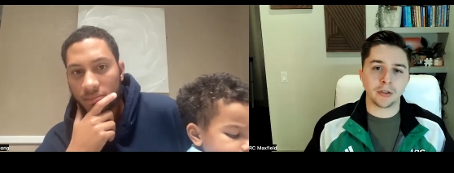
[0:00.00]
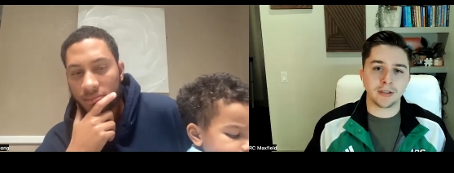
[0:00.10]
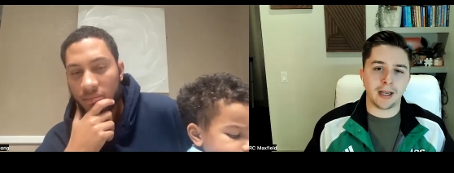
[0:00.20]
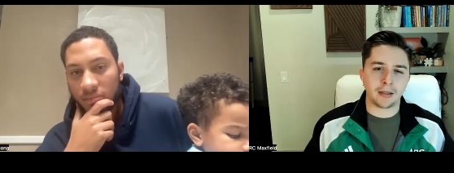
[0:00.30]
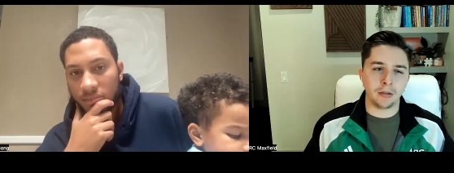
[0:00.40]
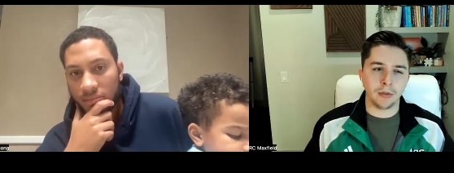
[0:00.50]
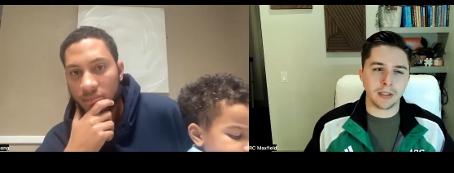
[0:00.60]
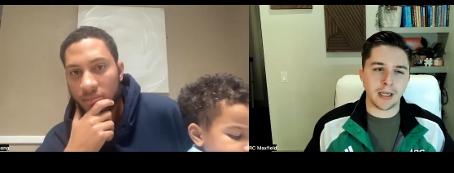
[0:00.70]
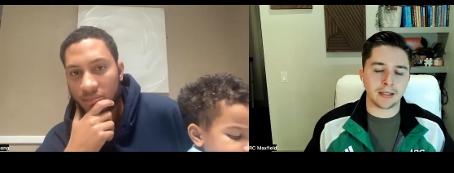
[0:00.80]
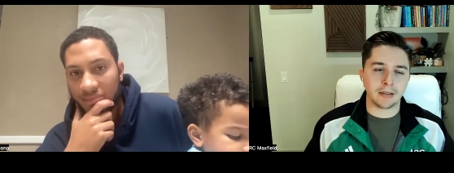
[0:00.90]
Speaker 1: sure exactly
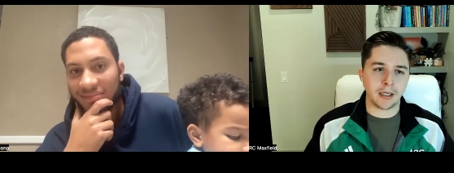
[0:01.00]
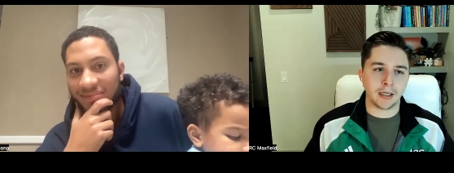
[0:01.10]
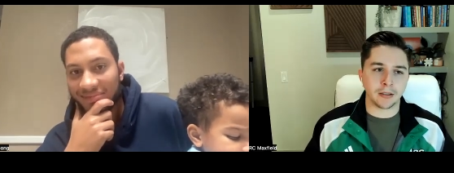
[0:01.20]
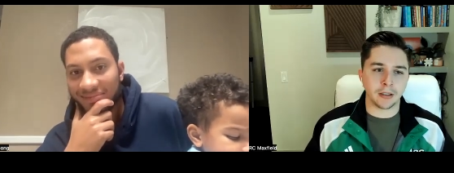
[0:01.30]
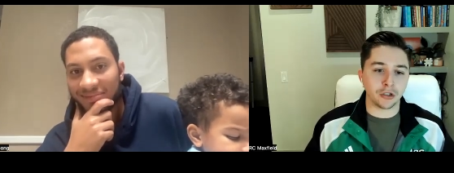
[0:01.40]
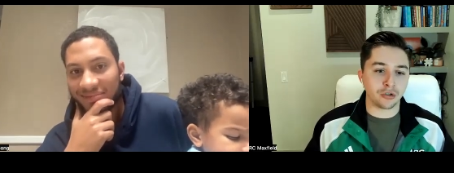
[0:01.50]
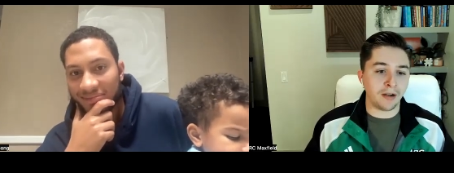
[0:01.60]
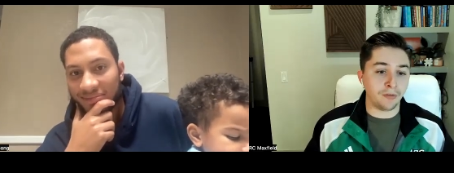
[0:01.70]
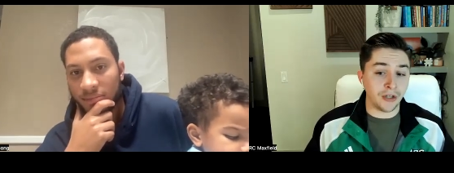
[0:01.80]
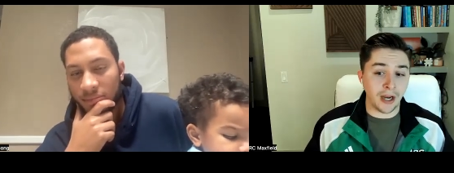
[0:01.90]
when Texas Tech is going to
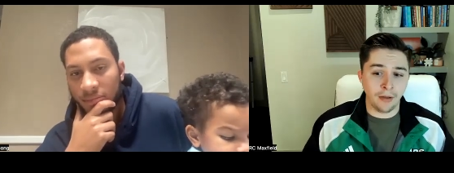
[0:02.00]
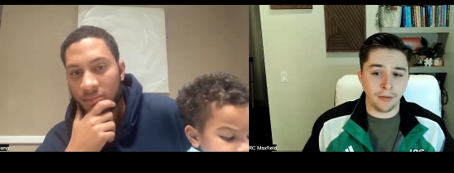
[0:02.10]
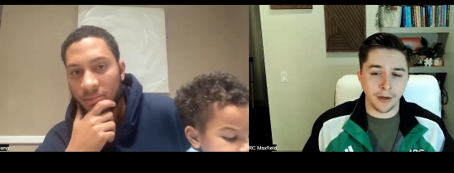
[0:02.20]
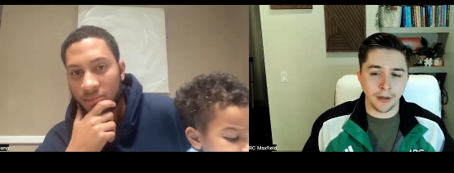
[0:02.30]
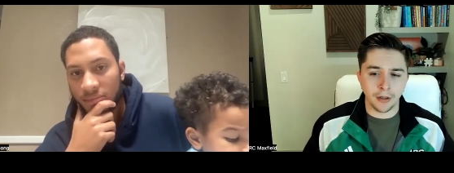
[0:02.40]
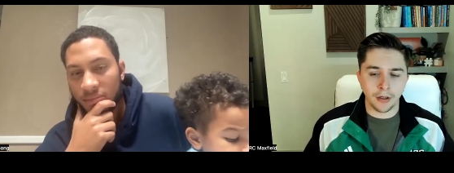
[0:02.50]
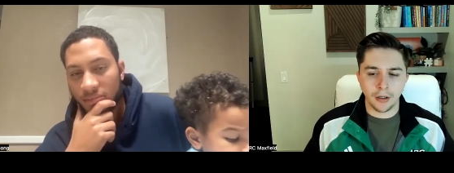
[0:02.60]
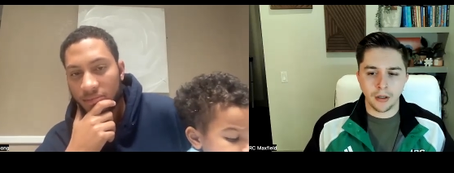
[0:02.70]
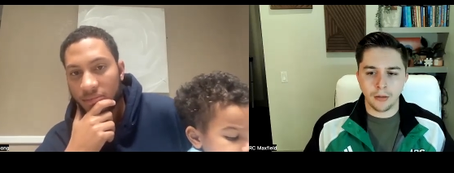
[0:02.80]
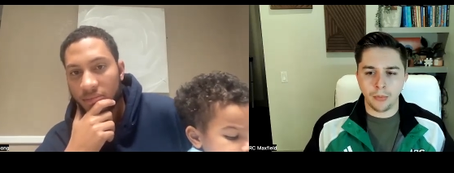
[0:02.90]
travel down there.
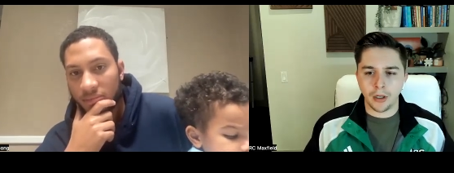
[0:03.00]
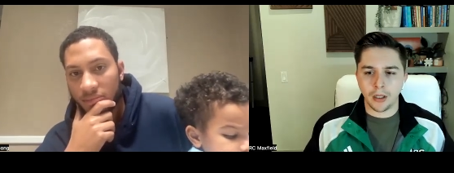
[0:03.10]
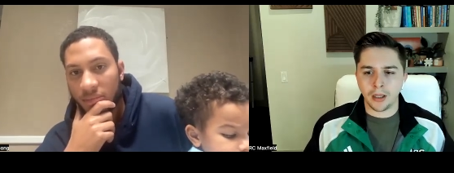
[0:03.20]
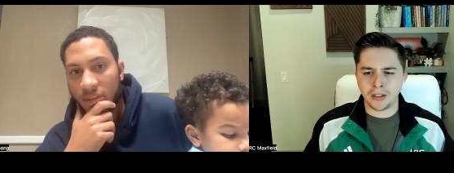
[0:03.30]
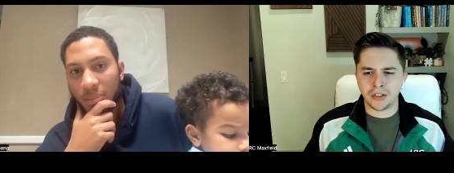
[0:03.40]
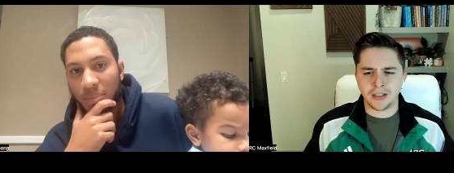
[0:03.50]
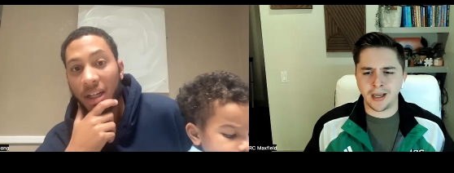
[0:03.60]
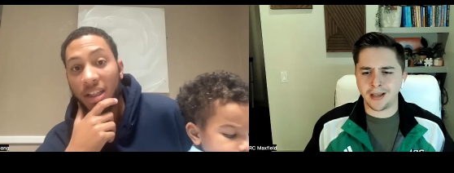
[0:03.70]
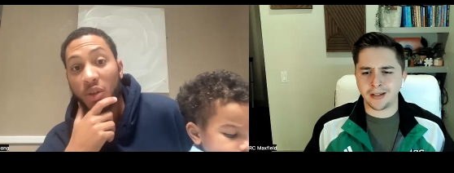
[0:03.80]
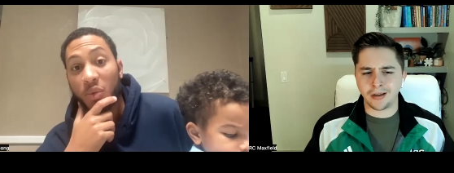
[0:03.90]
But let's
Speaker 2: just
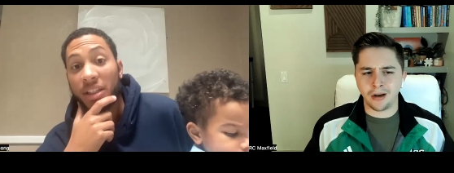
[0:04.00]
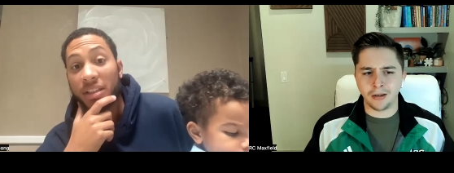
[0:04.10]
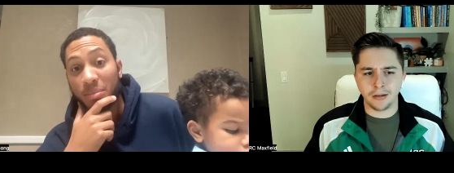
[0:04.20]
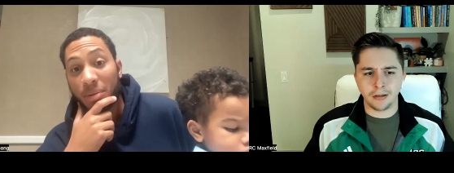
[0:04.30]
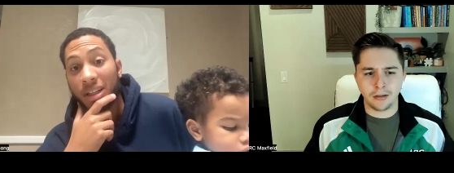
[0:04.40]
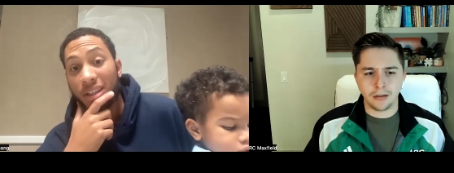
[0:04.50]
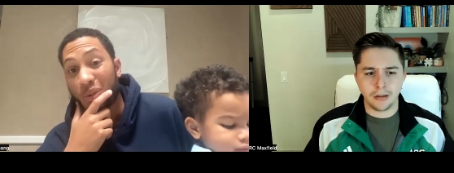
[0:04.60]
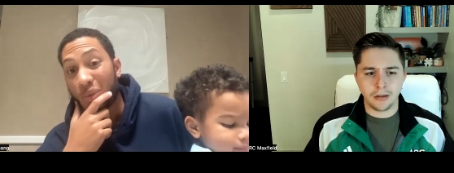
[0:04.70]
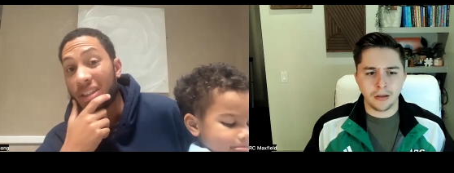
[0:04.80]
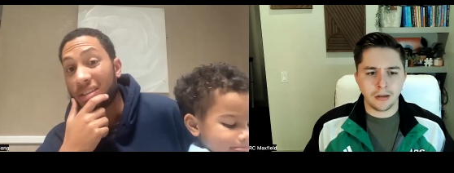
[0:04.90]
say it's on probably
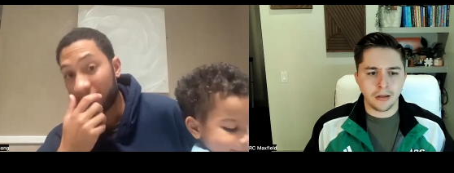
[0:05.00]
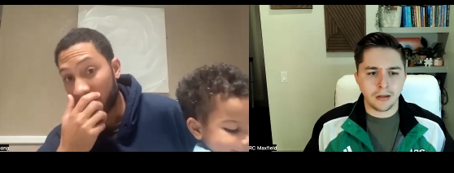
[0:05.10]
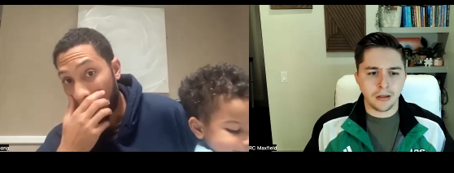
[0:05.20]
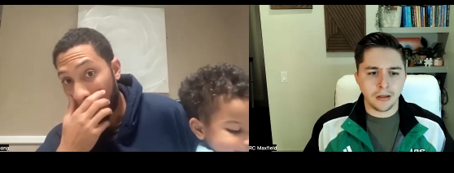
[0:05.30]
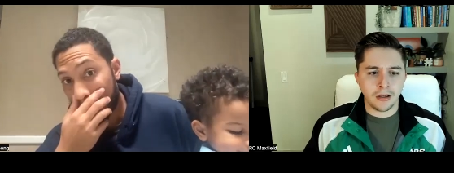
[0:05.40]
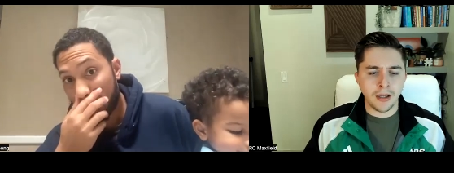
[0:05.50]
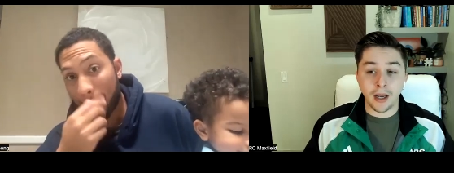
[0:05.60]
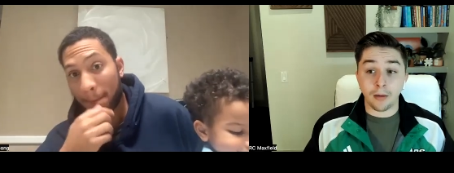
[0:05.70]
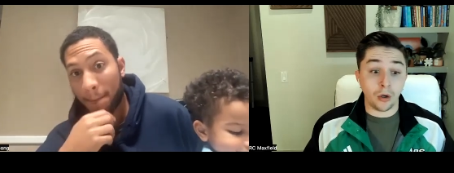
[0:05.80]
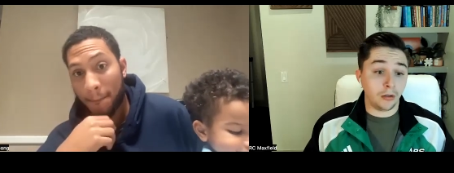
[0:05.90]
a week.
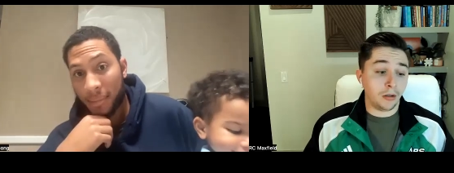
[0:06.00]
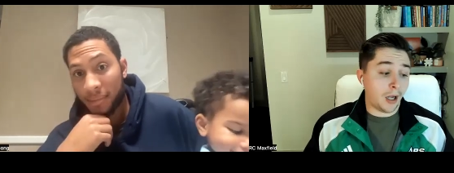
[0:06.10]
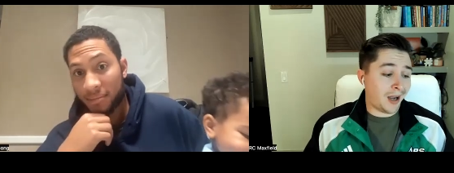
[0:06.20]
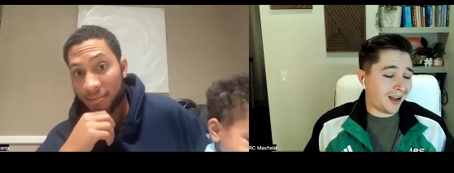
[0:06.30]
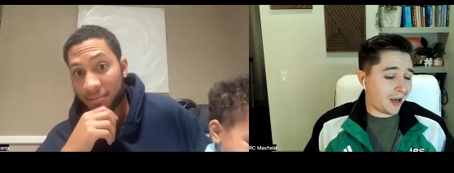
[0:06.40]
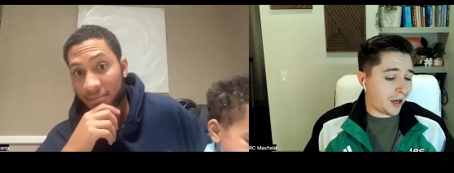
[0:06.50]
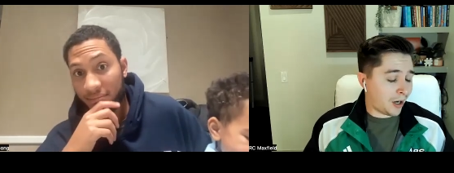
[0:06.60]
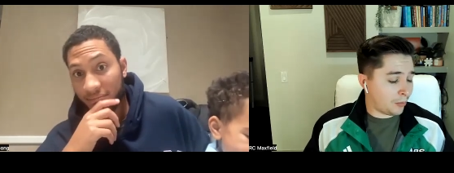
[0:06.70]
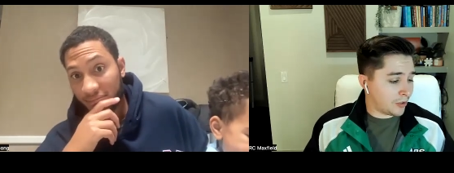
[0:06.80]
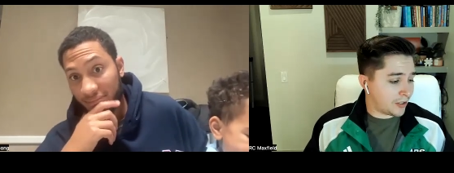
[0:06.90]
Speaker 1: Yeah, well,
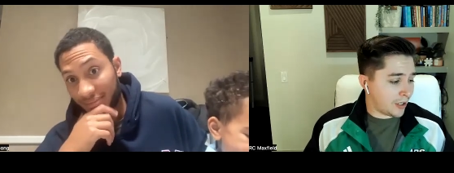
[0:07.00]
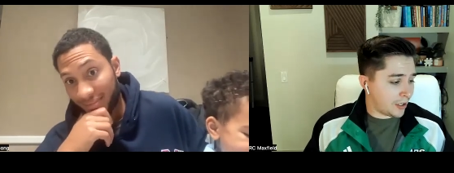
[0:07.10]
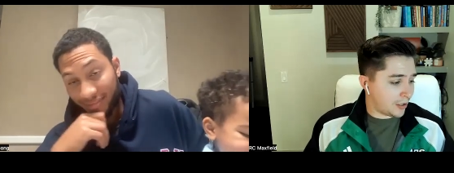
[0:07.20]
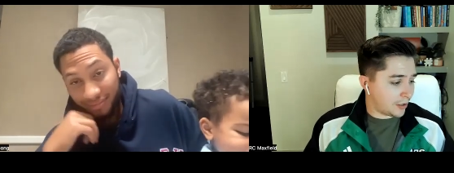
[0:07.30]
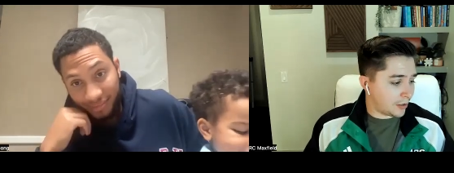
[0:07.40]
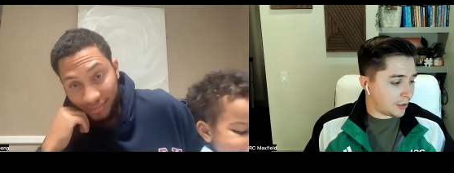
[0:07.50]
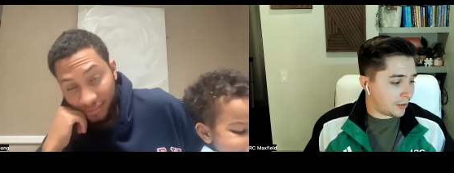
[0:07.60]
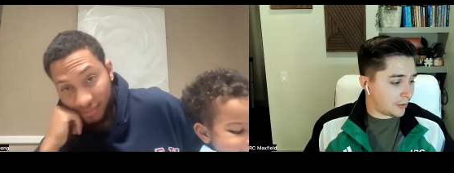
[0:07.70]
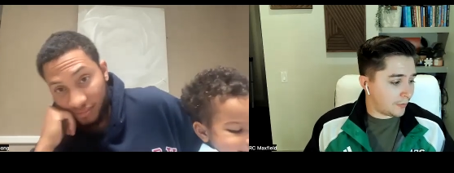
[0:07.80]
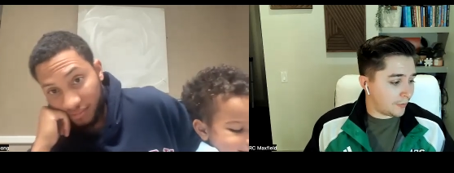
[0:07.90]
I would say
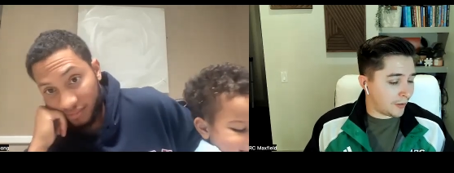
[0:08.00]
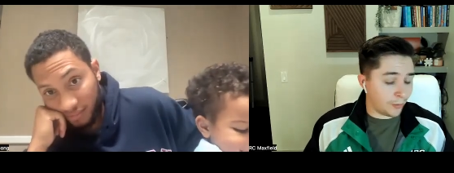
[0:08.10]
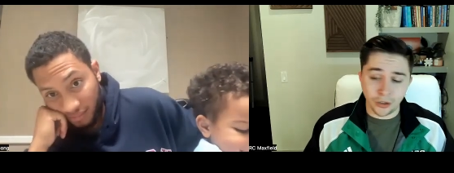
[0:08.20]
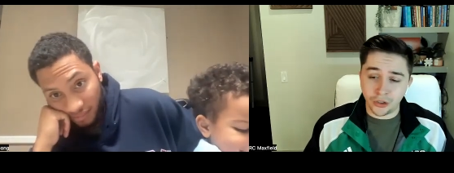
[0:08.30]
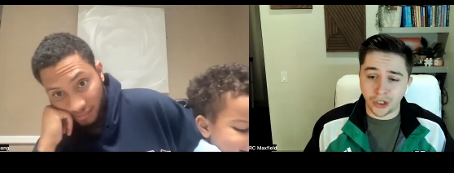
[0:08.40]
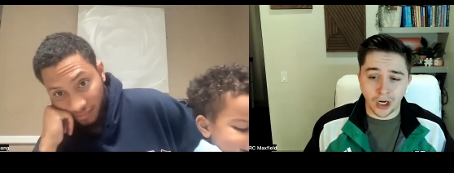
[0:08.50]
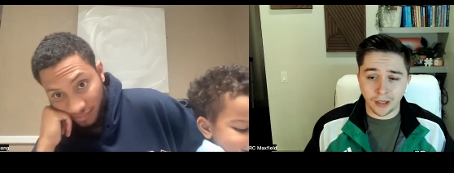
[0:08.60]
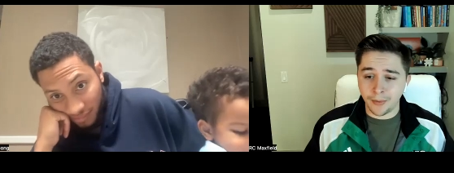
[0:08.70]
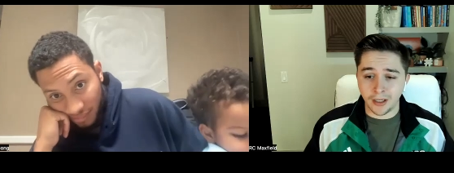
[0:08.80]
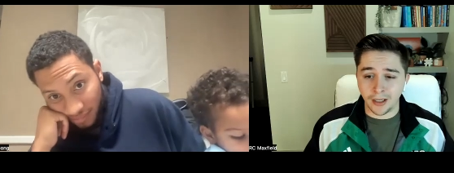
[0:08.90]
it wouldn't
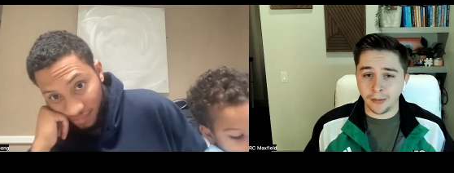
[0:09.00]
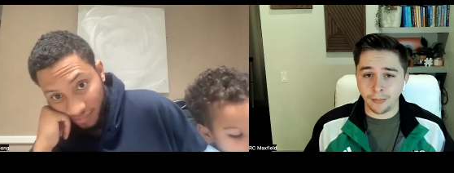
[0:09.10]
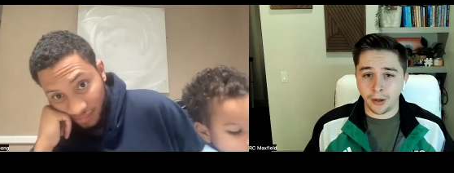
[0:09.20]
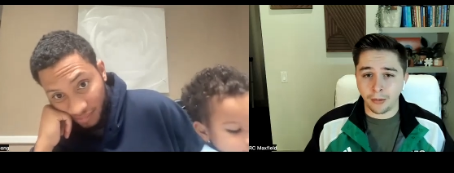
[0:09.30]
shock me again